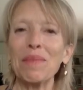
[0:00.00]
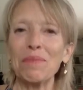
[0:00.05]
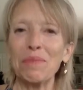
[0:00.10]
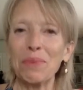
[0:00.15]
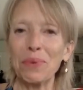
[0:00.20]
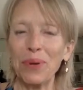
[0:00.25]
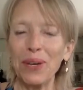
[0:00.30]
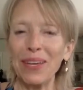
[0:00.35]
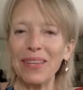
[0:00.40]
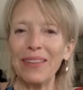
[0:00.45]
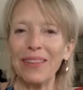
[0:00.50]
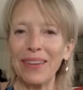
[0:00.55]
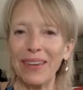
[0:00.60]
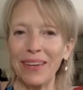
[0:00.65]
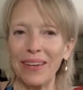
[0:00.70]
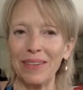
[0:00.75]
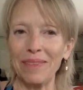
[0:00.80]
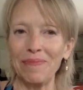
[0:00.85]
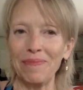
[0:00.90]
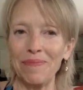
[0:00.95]
Breathe
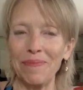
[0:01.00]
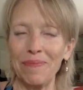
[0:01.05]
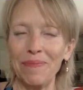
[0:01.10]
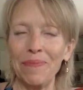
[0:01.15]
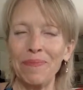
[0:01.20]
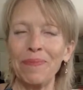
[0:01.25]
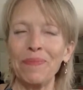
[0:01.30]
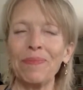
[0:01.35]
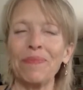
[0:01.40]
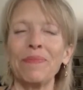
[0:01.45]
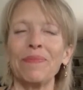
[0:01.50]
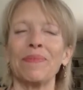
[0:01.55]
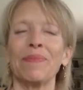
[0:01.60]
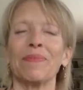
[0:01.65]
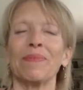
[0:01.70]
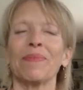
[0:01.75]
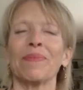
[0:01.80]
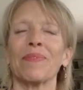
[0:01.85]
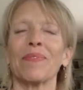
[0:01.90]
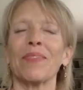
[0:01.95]
in
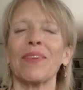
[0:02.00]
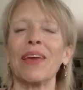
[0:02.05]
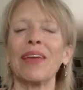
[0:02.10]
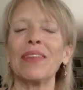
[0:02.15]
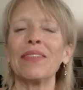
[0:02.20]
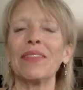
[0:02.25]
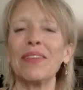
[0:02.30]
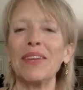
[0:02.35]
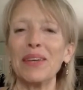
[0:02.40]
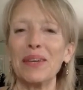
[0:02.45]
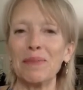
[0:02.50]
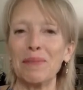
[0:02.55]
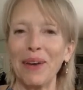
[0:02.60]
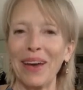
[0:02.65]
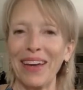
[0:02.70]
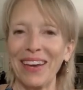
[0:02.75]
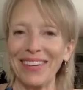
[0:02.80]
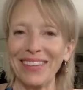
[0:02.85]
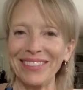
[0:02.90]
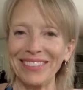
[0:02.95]
and think
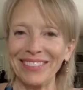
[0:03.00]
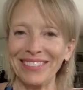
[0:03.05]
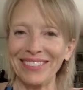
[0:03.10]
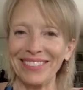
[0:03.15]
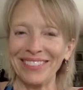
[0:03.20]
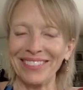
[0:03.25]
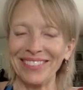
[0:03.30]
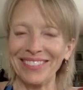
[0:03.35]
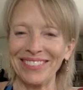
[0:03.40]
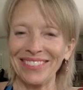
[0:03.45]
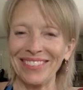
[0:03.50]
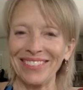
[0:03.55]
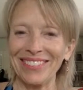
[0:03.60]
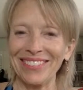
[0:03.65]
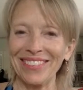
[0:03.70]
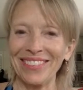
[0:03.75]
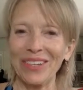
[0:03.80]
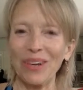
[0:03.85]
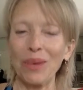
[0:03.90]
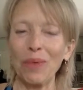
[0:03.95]
about it.
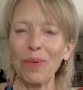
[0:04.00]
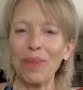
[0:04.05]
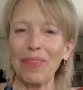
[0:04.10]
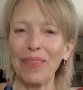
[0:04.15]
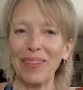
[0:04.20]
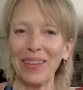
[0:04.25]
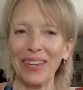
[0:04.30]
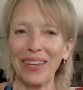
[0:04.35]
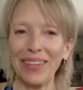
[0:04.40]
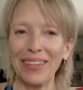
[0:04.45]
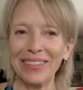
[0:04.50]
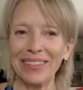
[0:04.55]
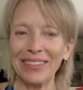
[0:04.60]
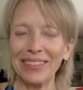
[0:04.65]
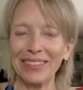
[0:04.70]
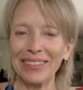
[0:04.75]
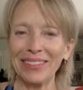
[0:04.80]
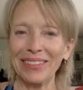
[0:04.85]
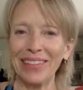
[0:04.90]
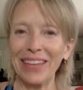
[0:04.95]
Go within
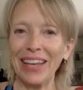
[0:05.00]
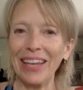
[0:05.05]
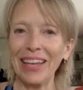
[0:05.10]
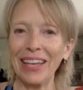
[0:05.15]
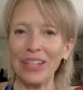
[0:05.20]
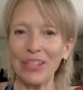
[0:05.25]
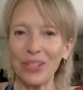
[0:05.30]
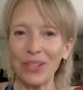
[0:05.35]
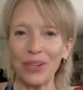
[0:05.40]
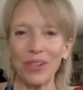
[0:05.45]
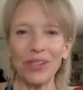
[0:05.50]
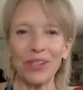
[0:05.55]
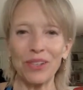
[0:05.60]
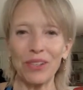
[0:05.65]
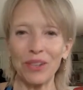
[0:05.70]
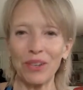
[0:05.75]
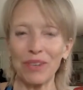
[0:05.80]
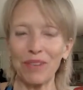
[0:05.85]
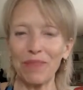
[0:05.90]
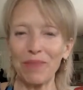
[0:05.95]
and get your
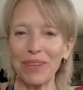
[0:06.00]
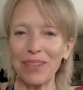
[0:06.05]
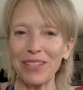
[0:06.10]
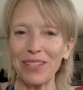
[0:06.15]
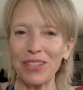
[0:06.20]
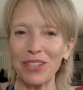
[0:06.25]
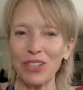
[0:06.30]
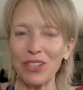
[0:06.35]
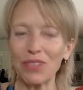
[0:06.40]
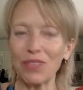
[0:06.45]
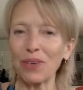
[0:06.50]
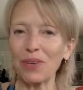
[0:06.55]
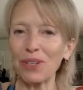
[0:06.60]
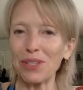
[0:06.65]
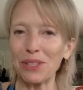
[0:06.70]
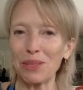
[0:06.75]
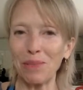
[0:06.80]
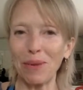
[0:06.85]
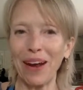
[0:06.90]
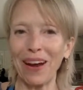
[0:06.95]
intuitive messages for
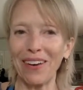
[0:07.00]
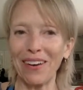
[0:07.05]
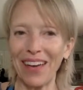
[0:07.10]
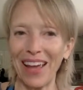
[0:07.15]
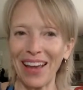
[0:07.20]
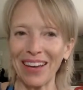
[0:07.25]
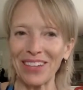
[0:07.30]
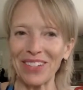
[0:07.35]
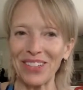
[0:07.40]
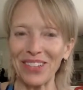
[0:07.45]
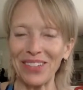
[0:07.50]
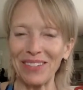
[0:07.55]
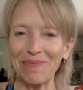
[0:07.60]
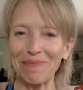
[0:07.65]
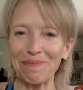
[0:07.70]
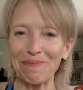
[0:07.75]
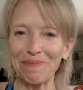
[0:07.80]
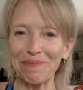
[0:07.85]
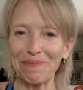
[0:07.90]
inspired action.